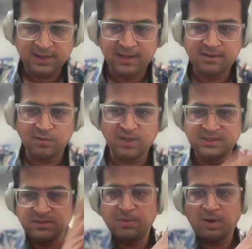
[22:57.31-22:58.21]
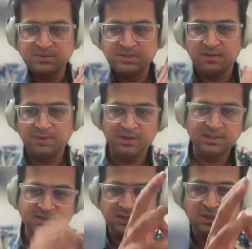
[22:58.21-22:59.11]
That, okay, this is the problem
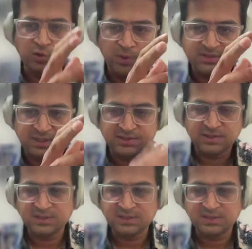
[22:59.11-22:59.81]
statement, this is the UX